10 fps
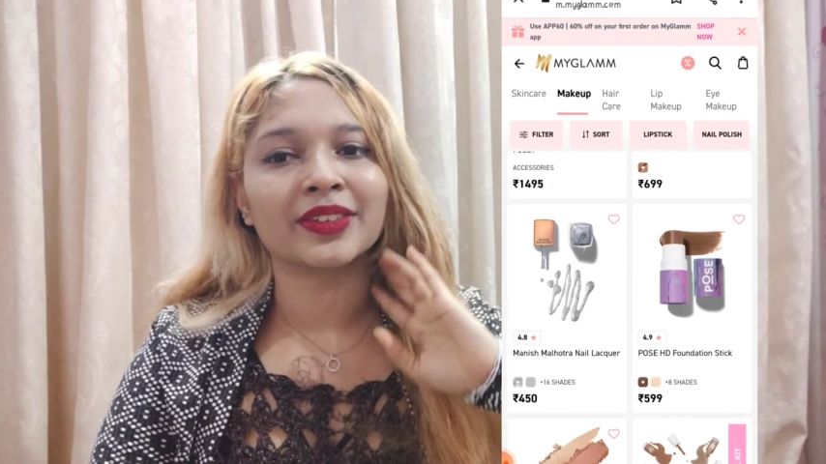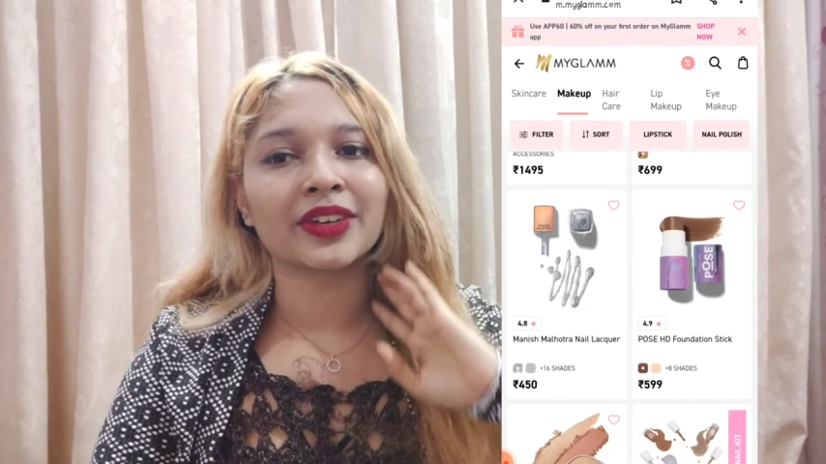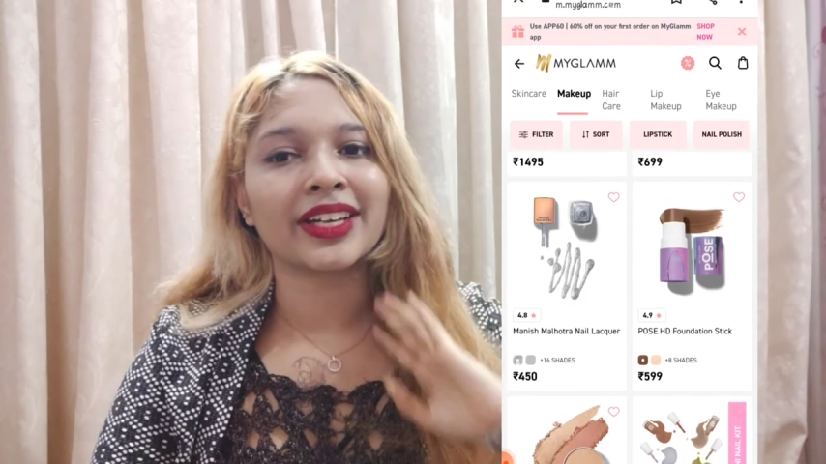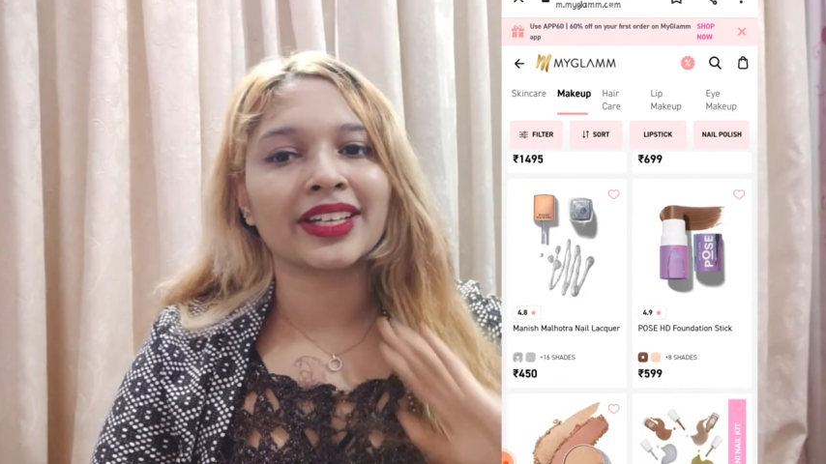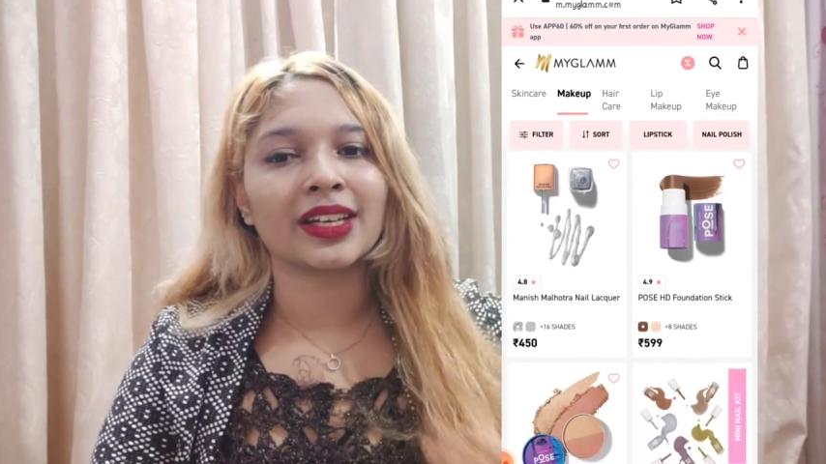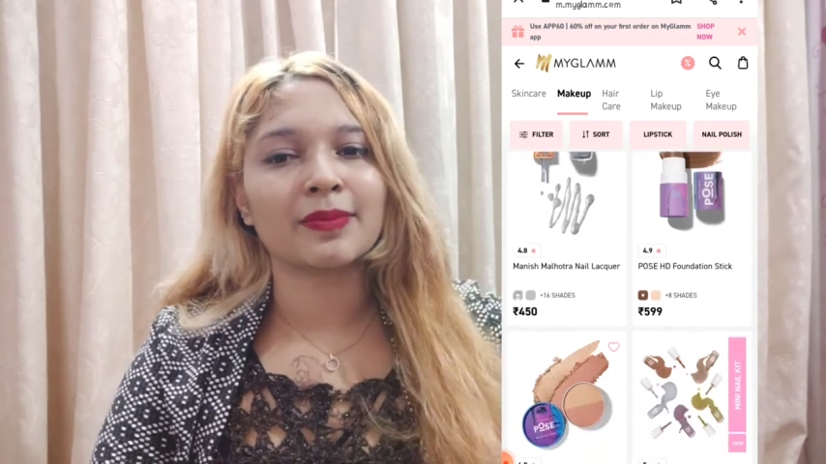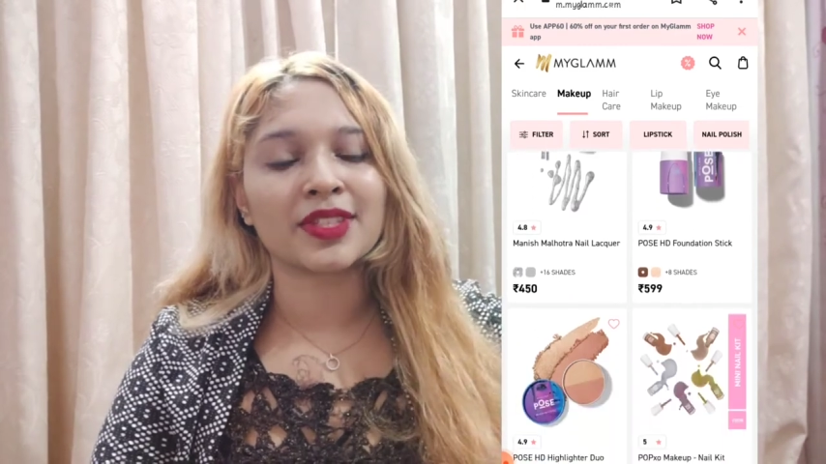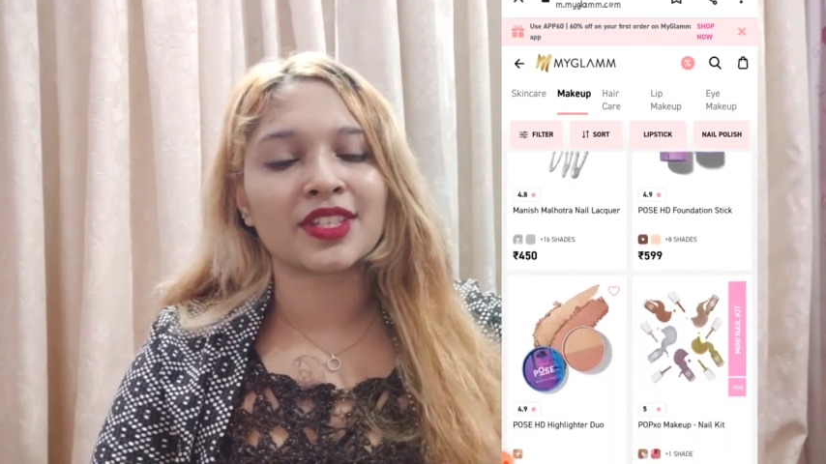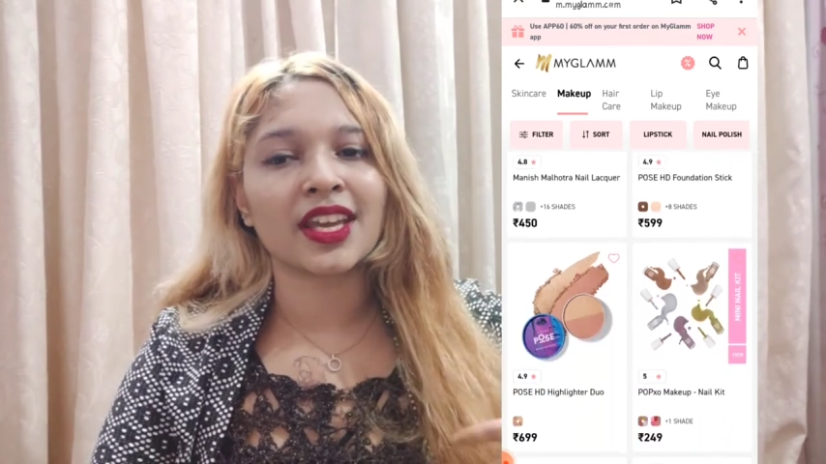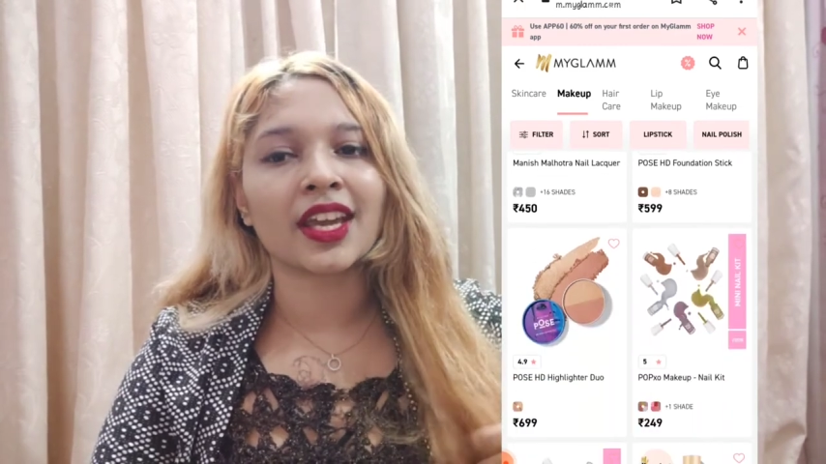red
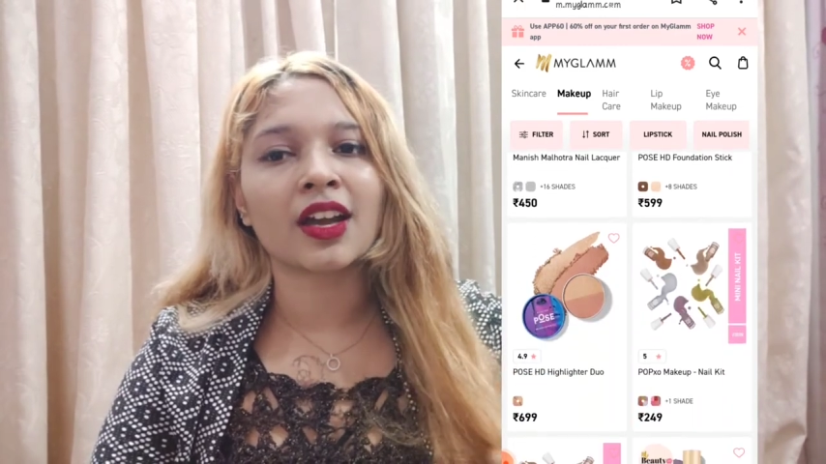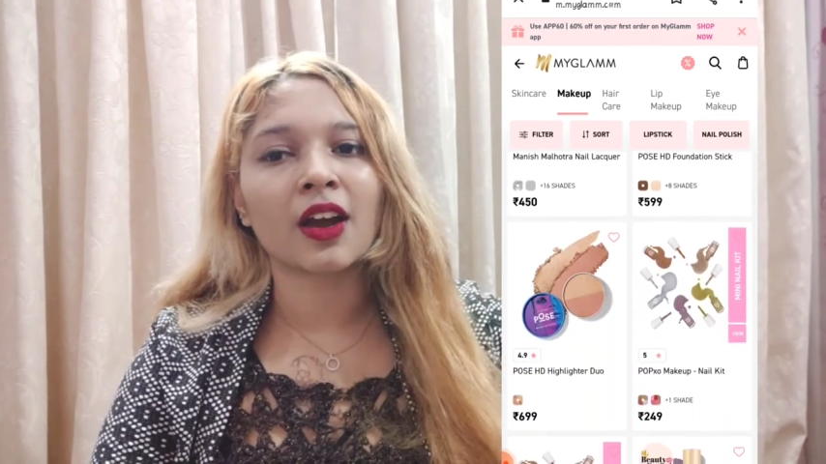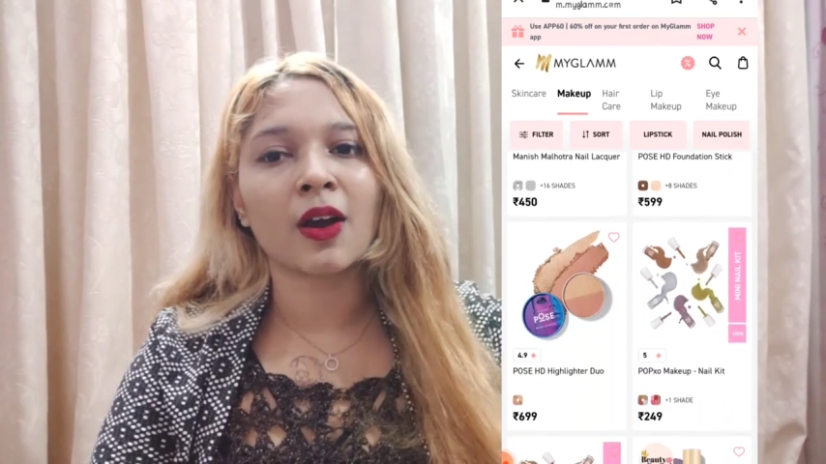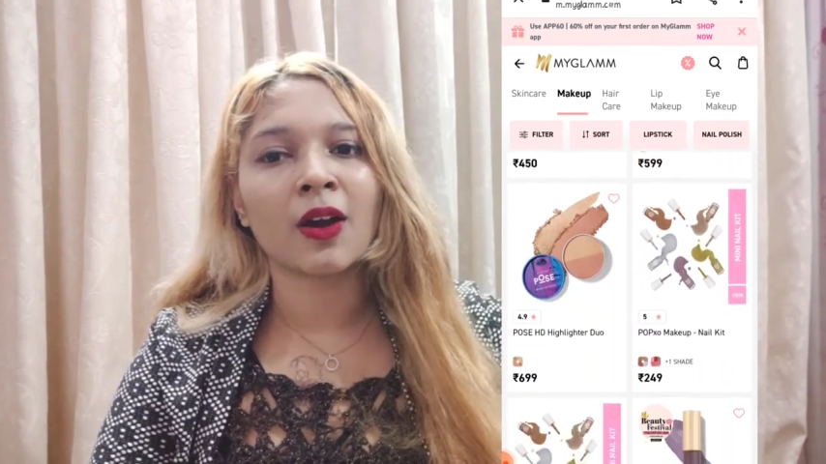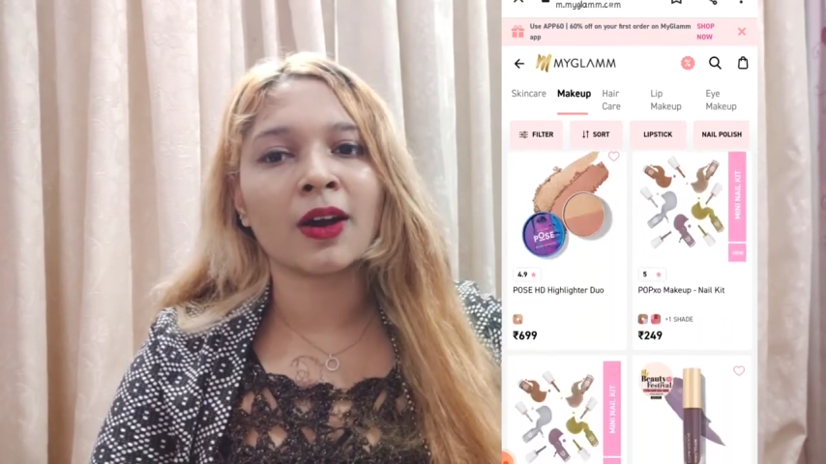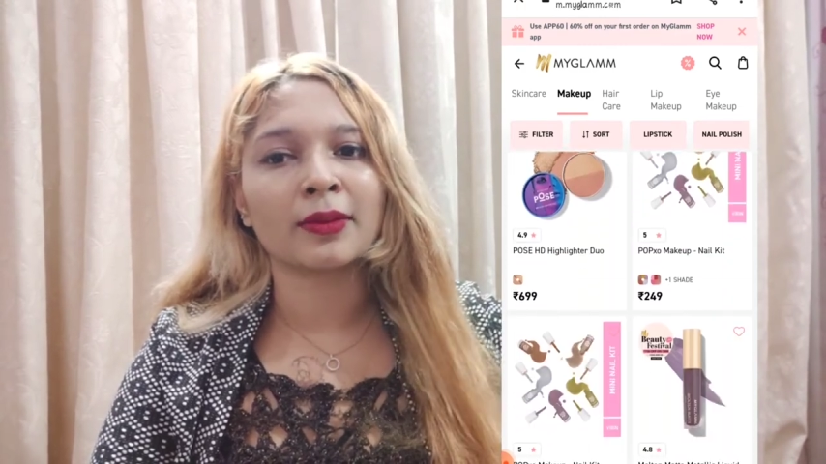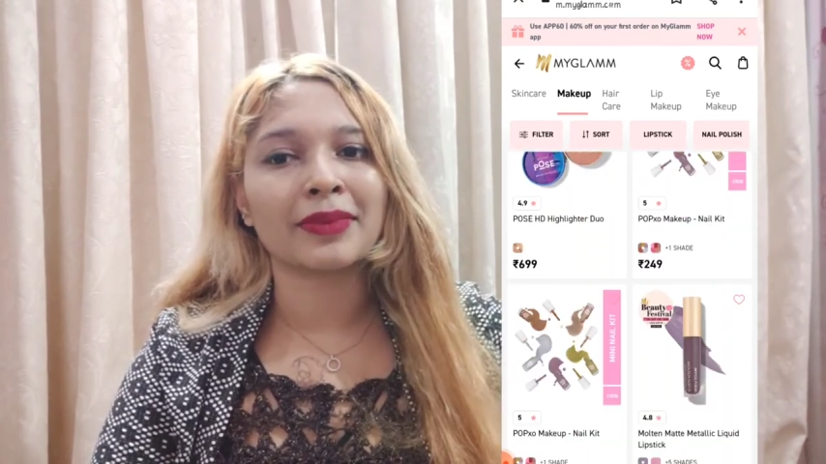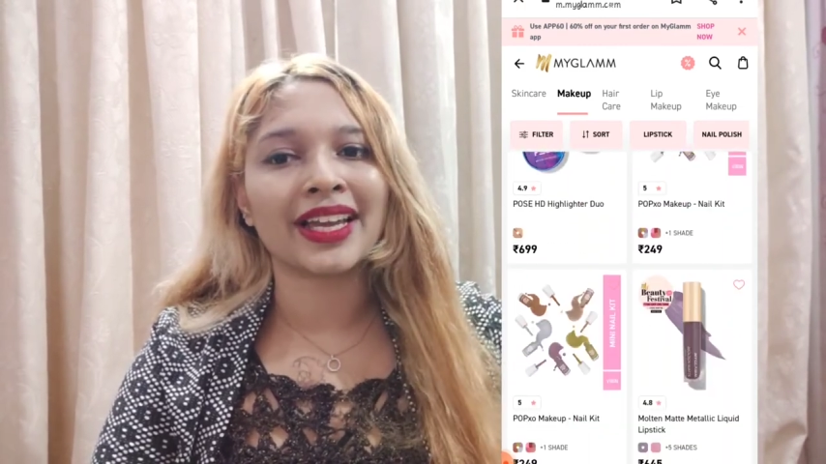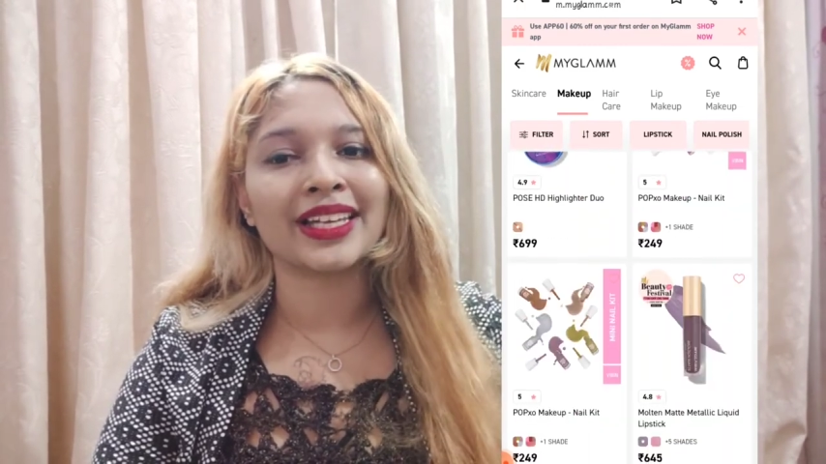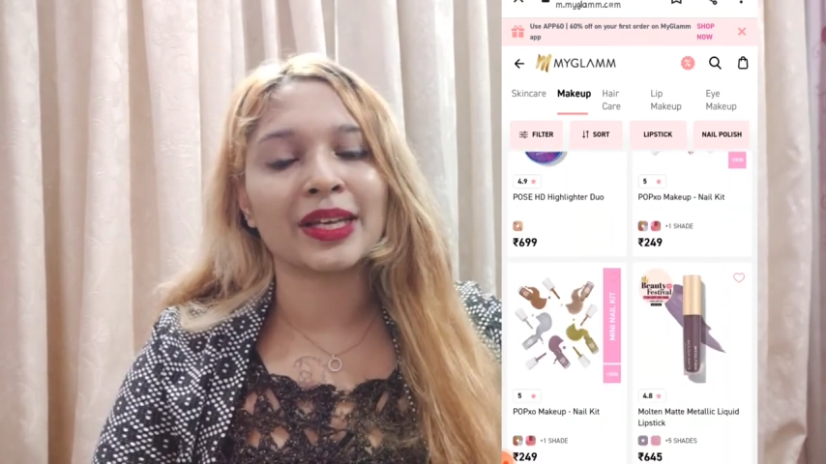lipstick on
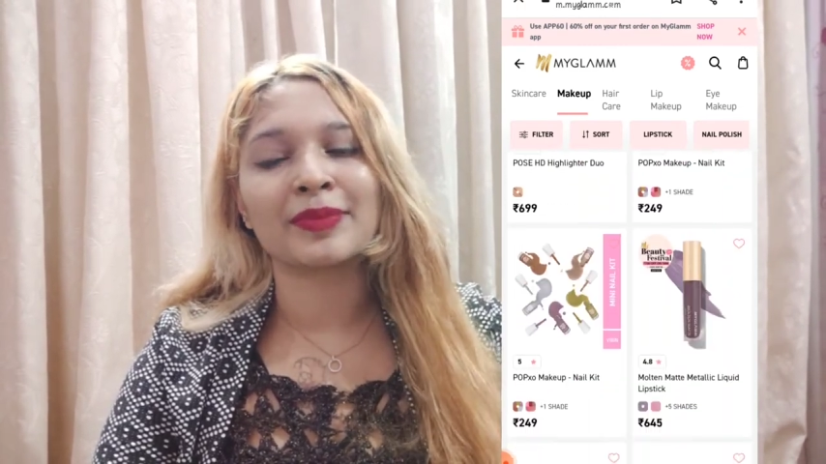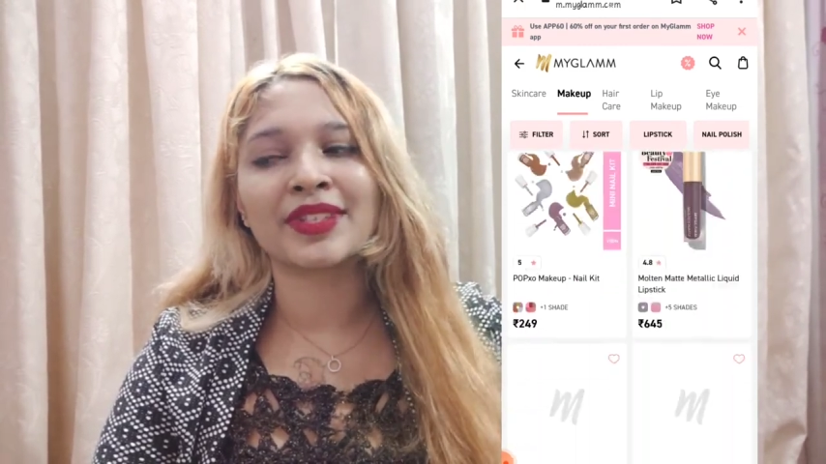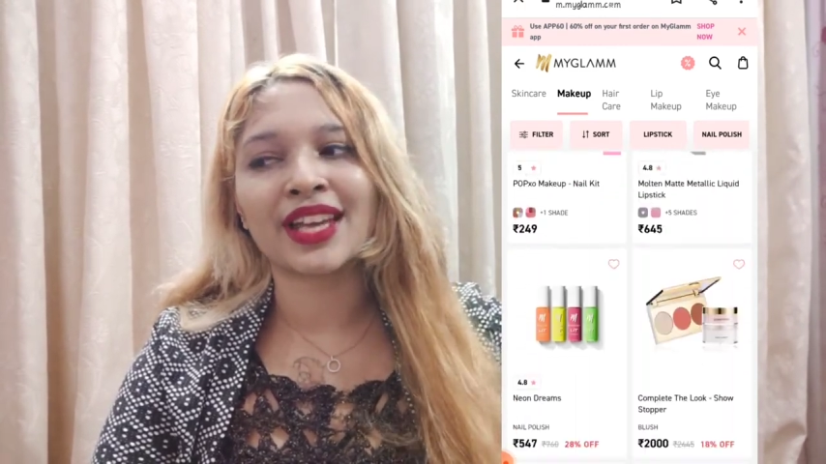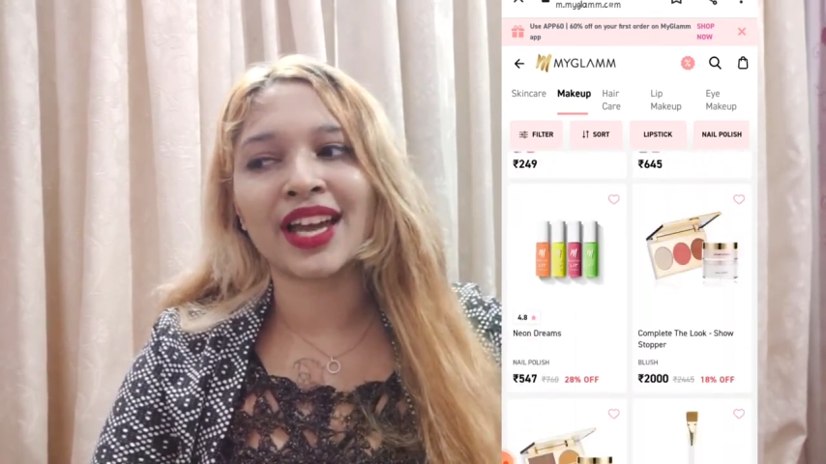my lips.